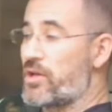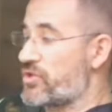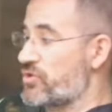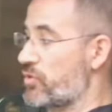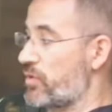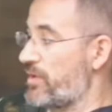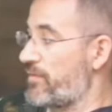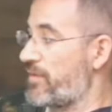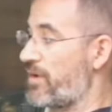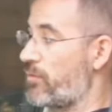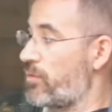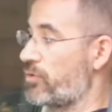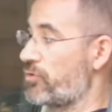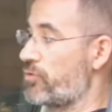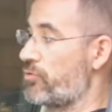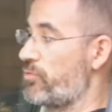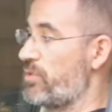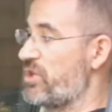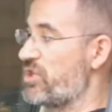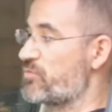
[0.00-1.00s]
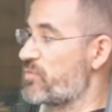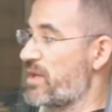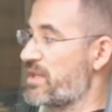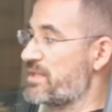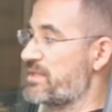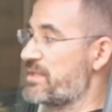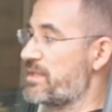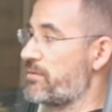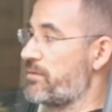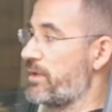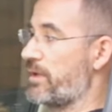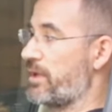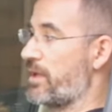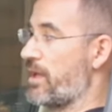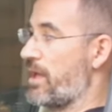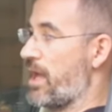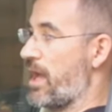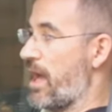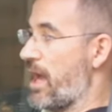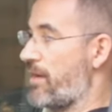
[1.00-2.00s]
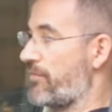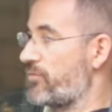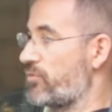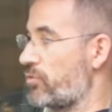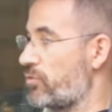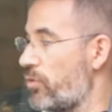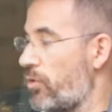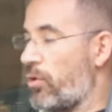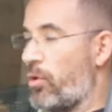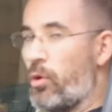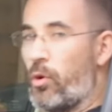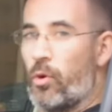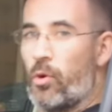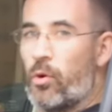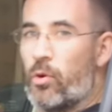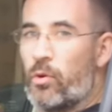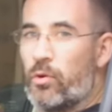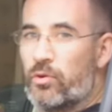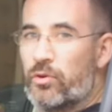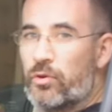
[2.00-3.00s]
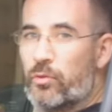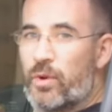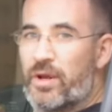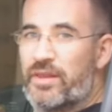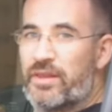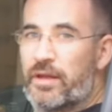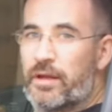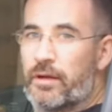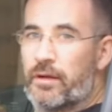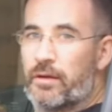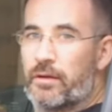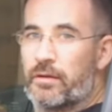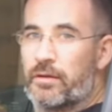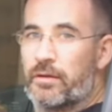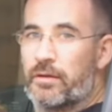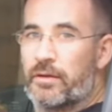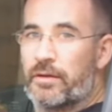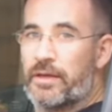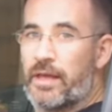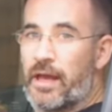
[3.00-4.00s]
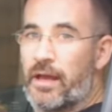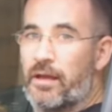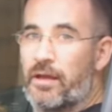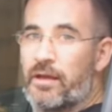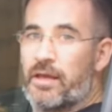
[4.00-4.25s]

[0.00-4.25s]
So if I want to reach my steering, I have to go all the way there. Yeah?